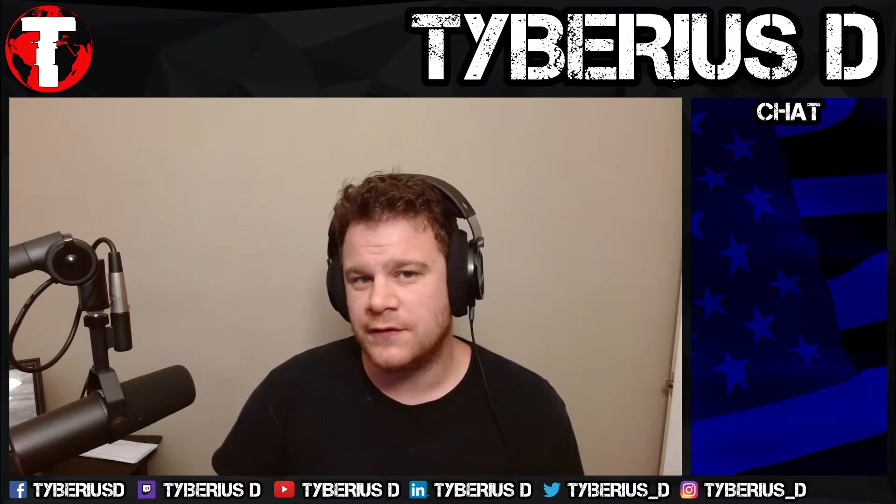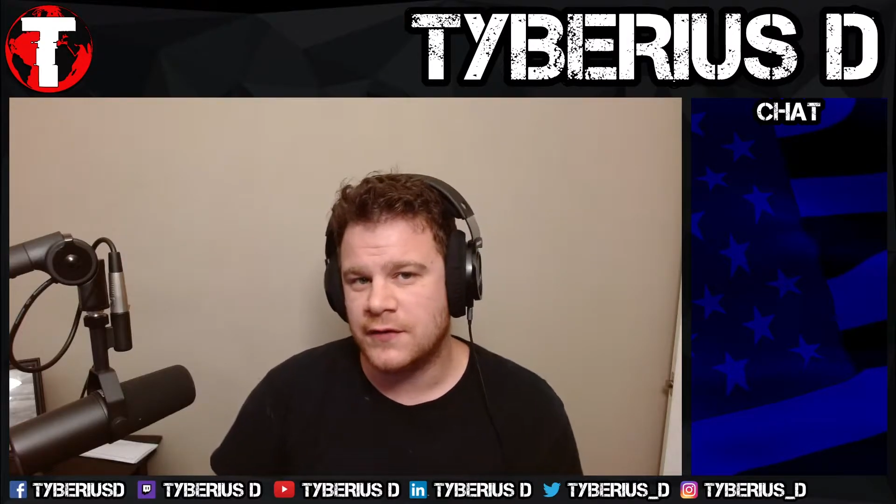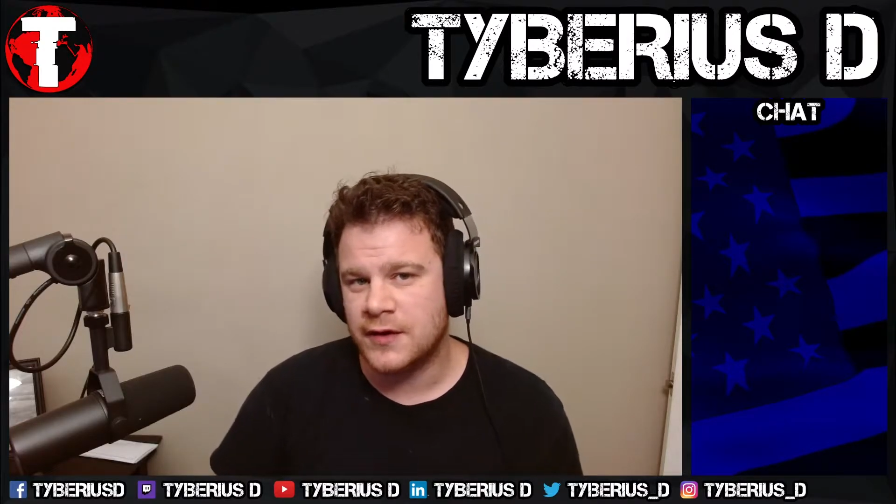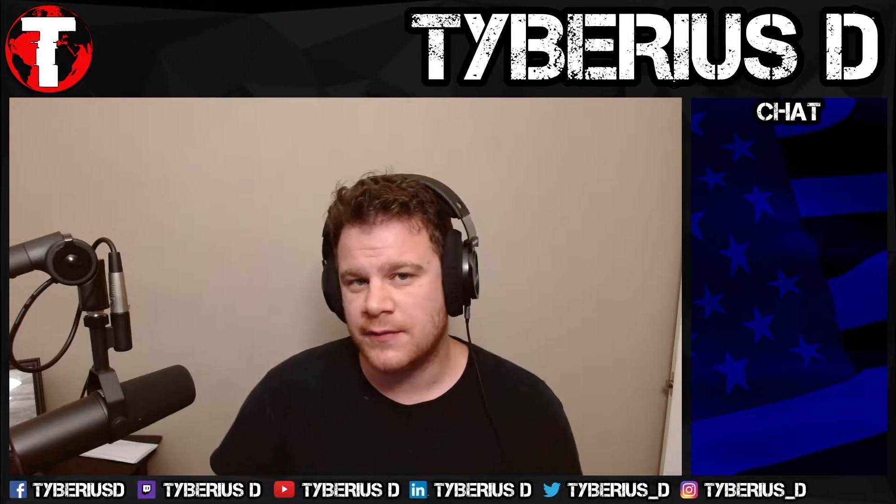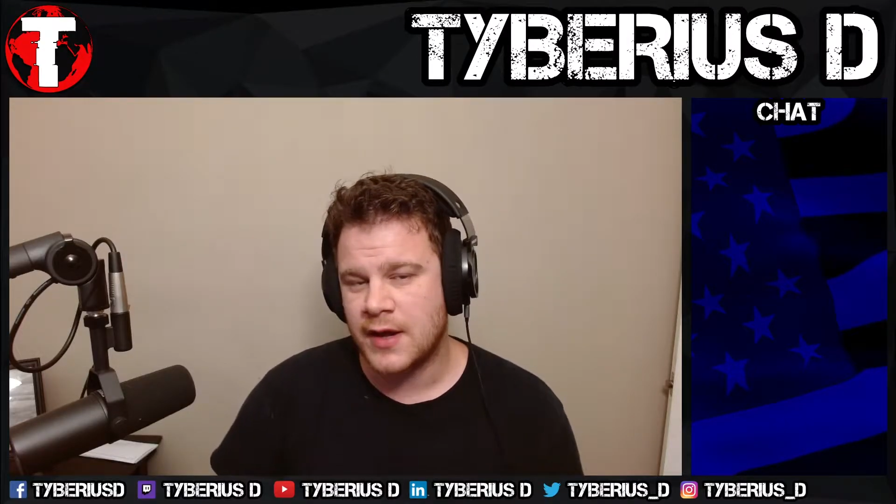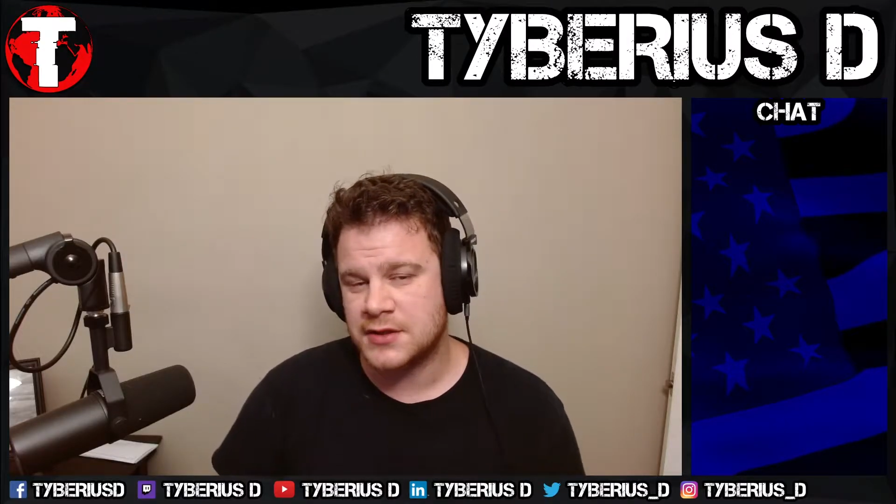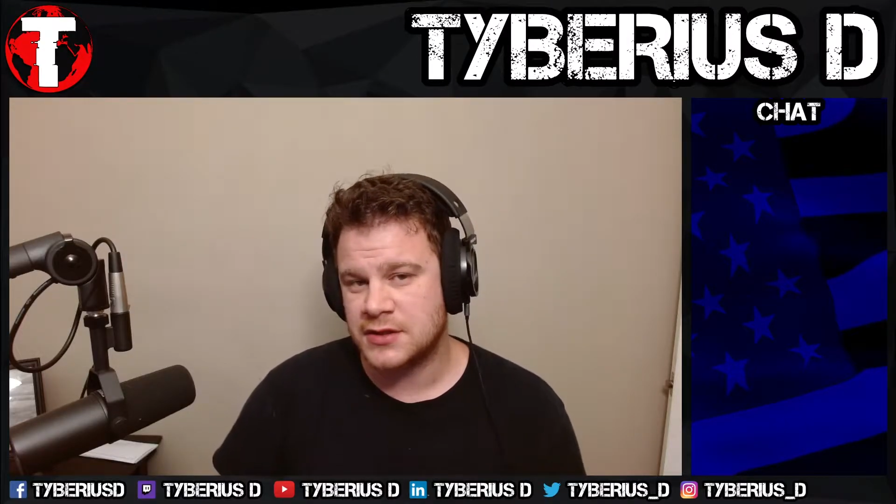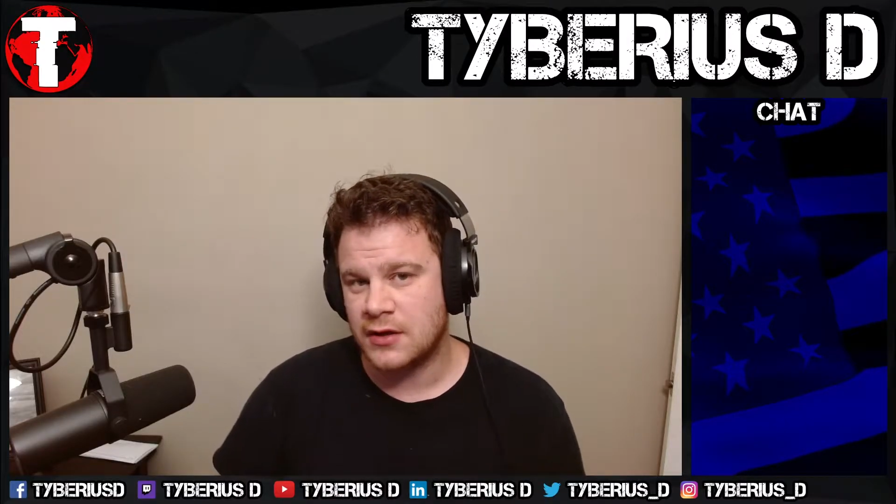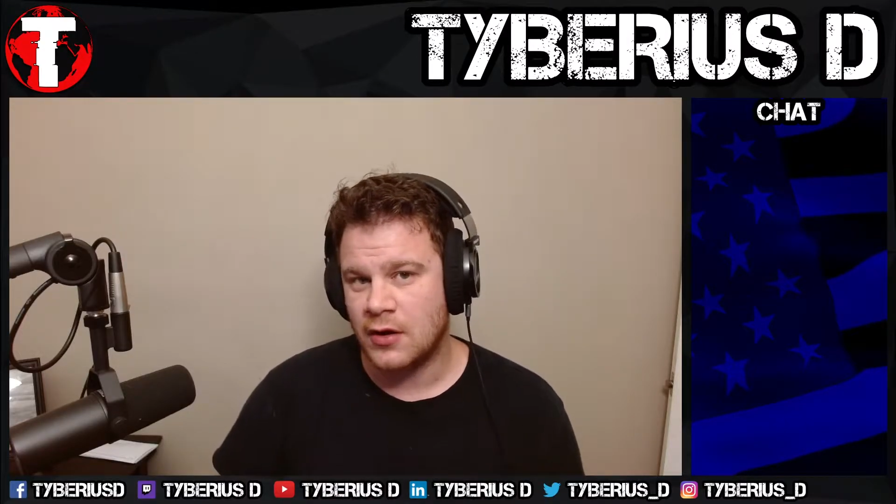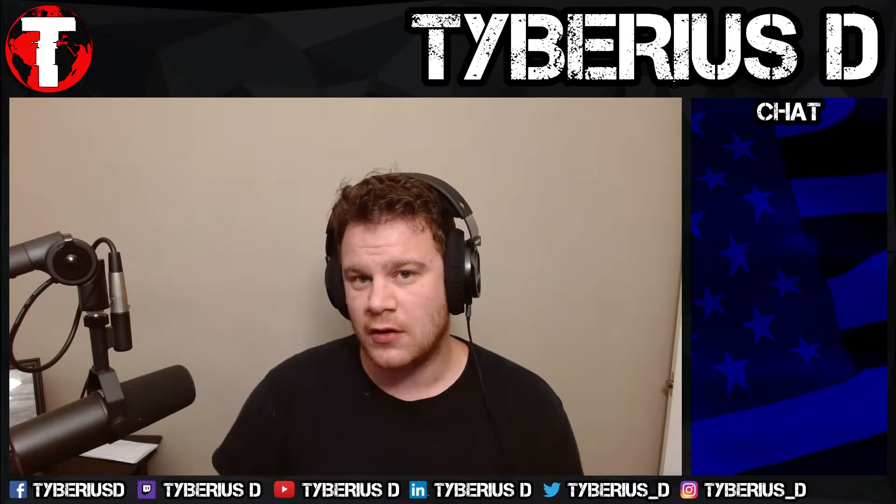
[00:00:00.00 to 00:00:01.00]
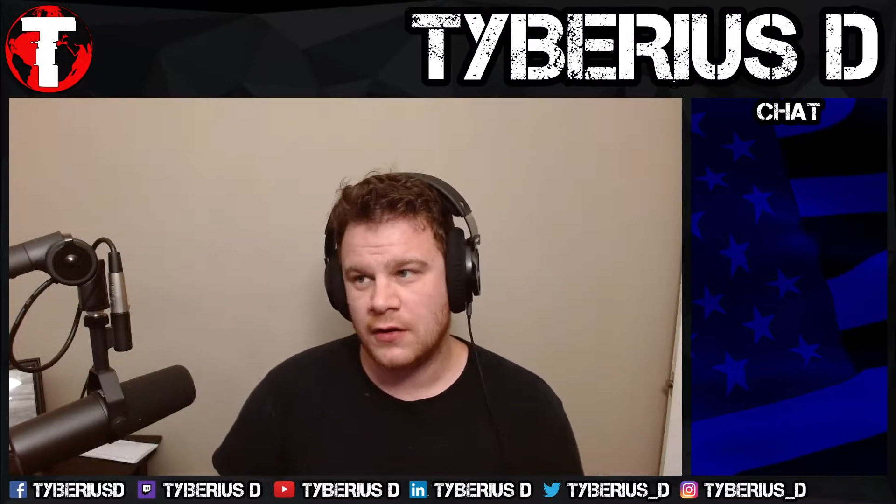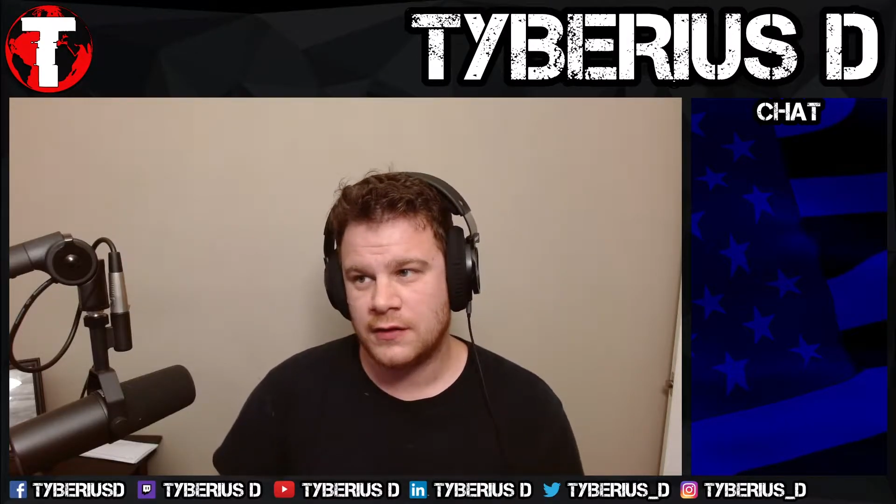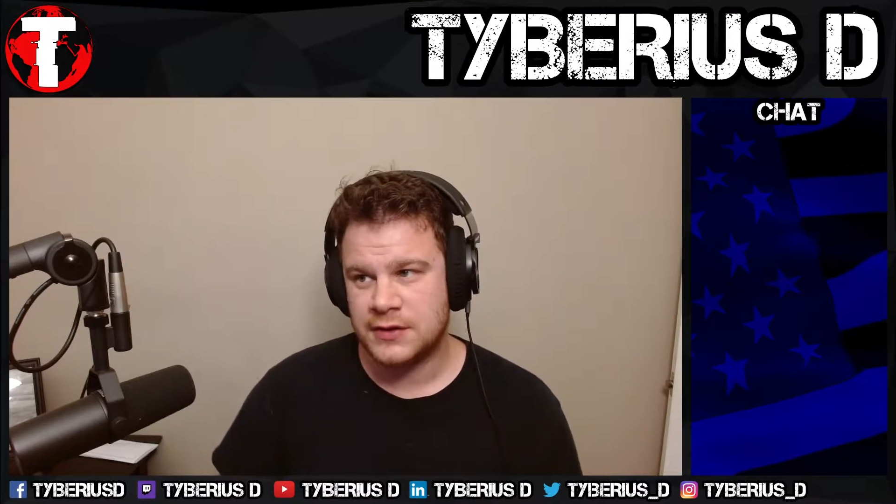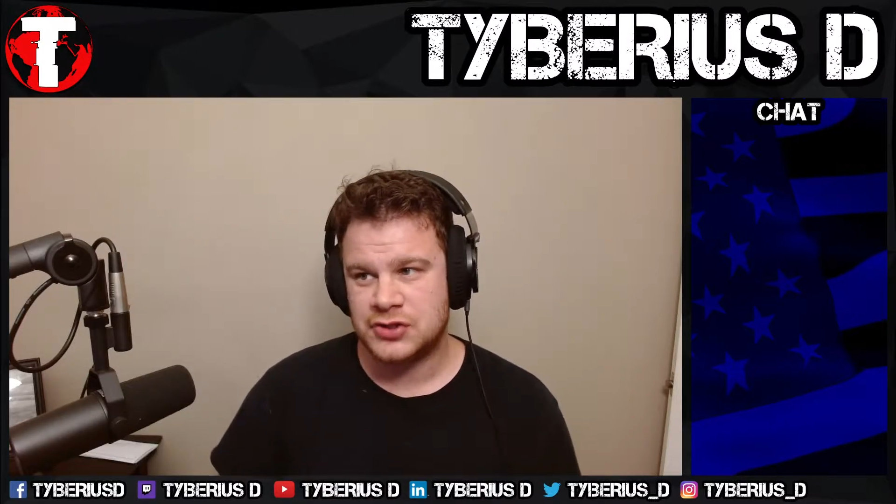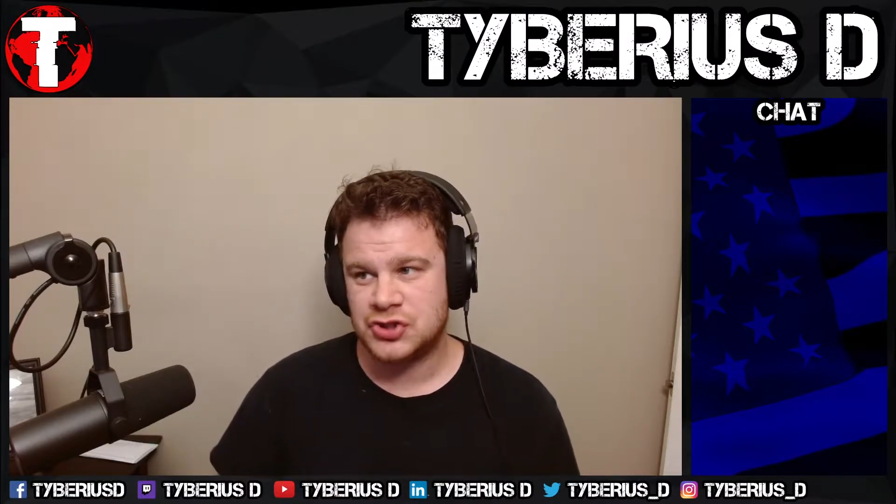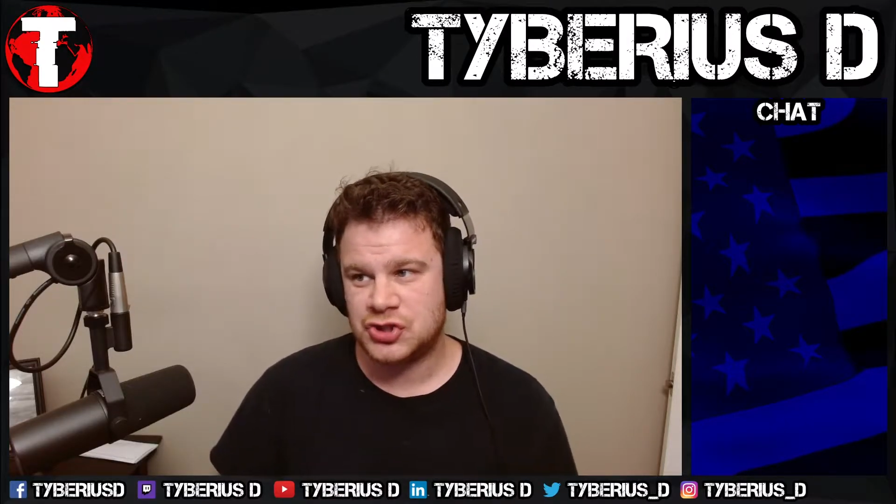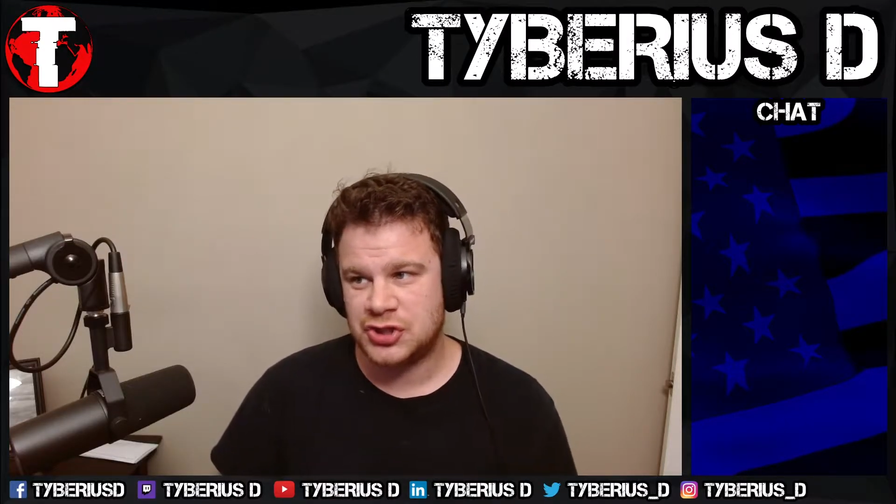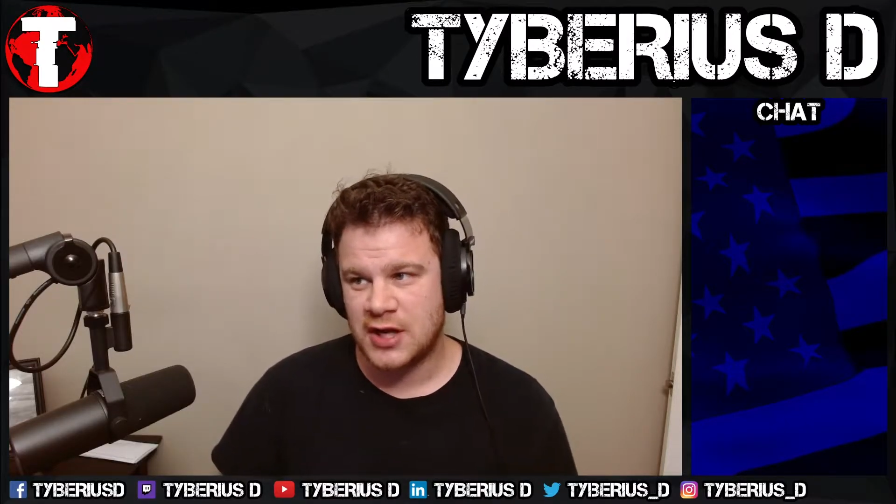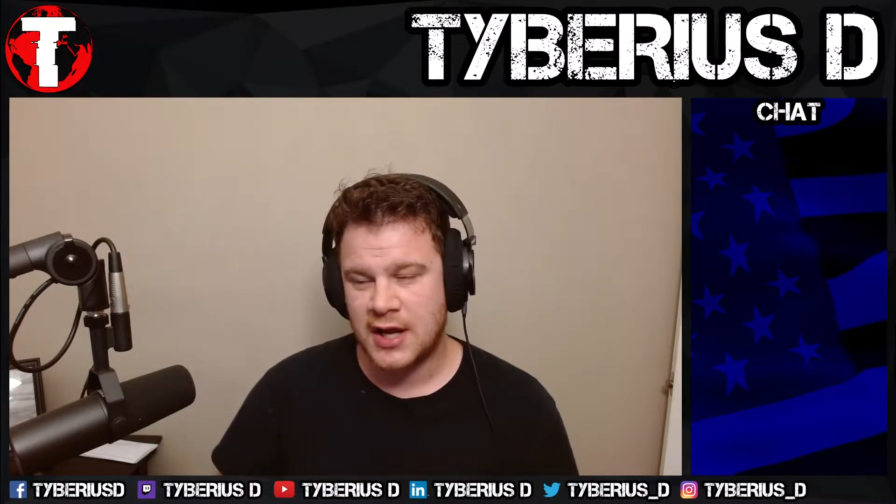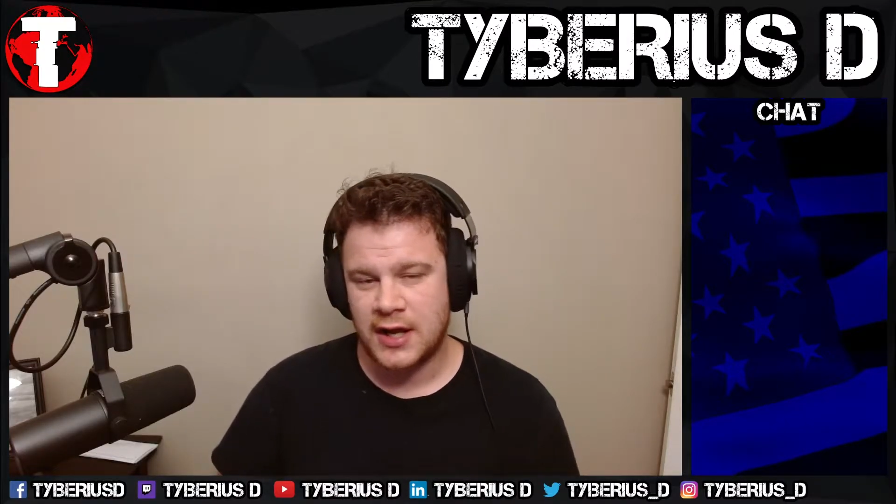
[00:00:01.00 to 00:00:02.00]
you can imagine all of this
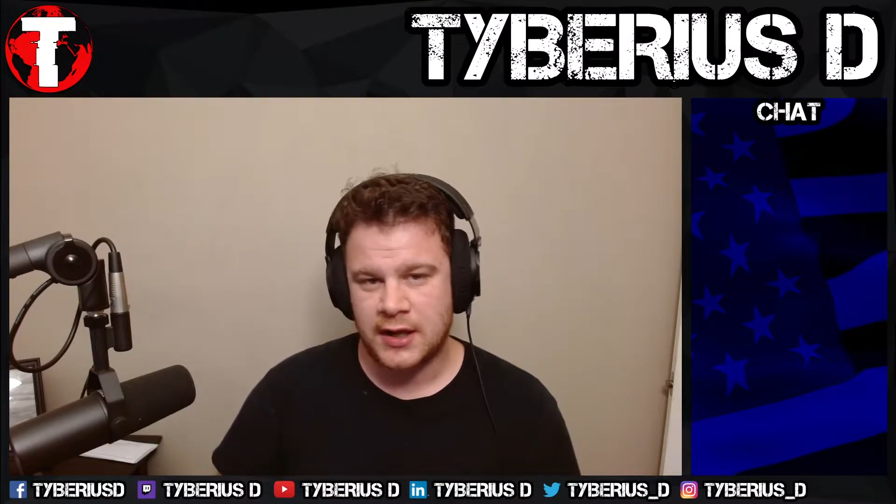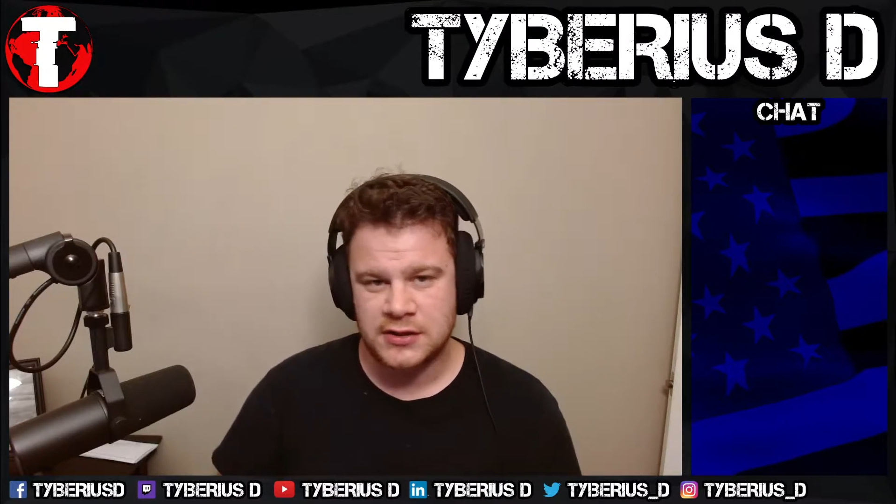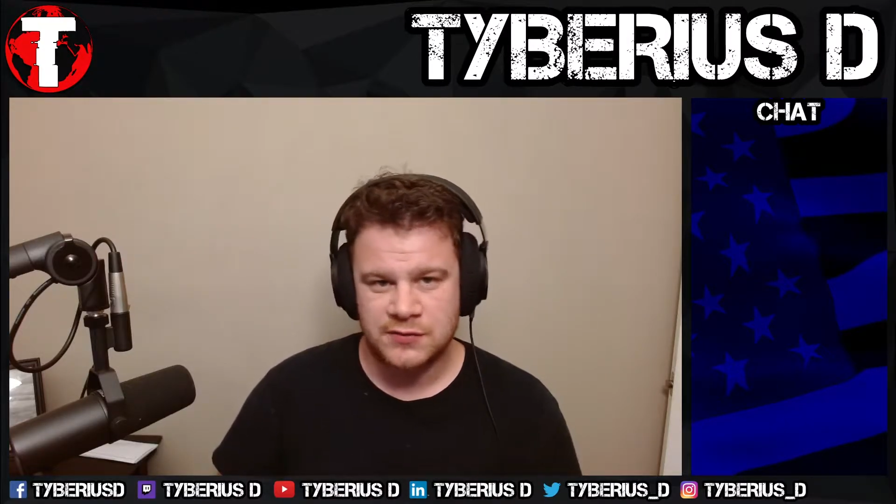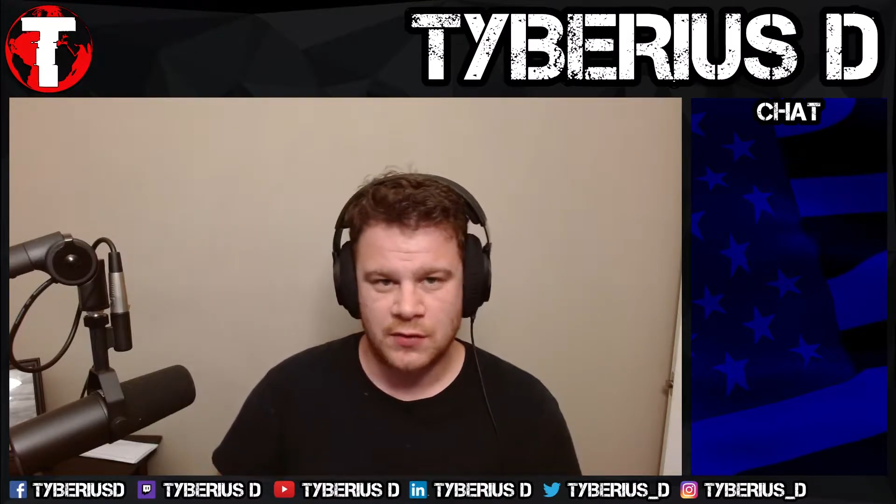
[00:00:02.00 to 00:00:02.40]
change